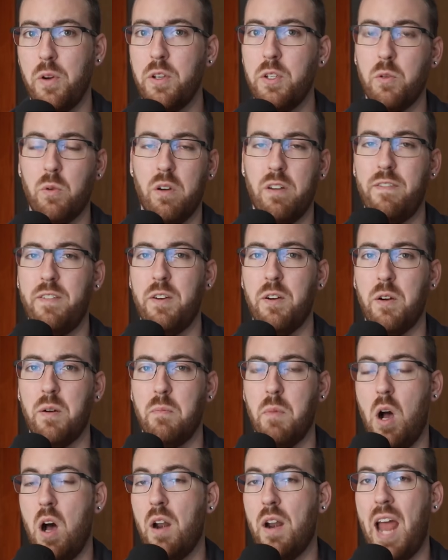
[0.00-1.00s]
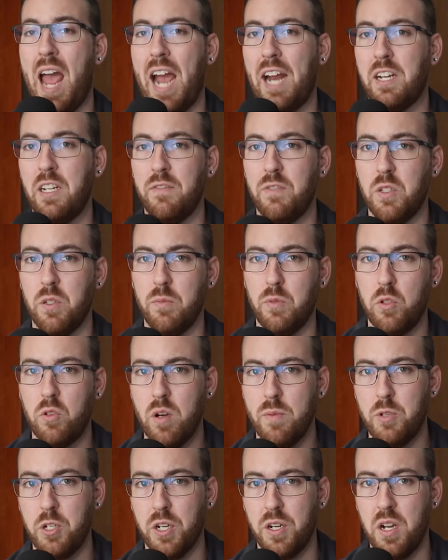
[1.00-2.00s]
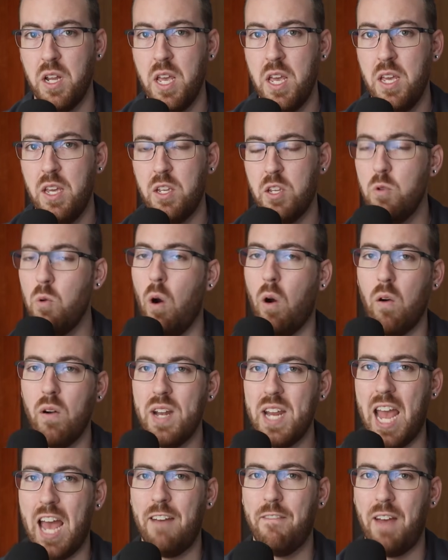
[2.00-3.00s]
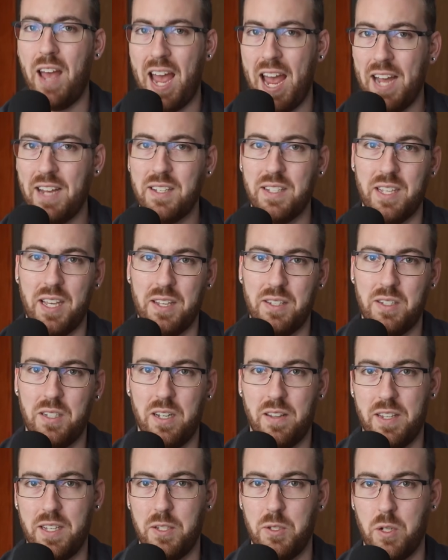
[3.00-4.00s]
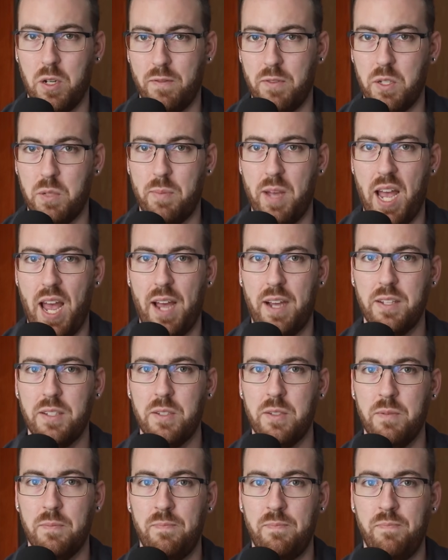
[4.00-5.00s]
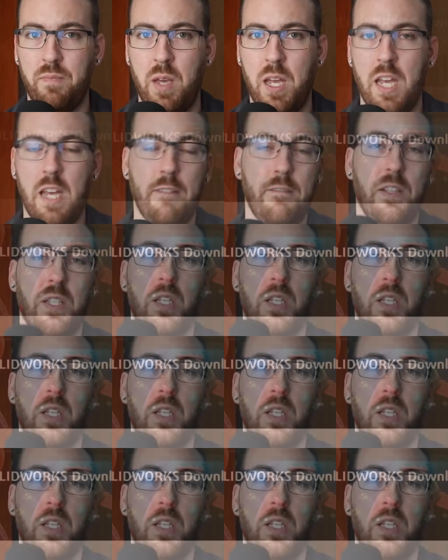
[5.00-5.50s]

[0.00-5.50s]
or if you're on active subscription, you already have access to these service packs. Visit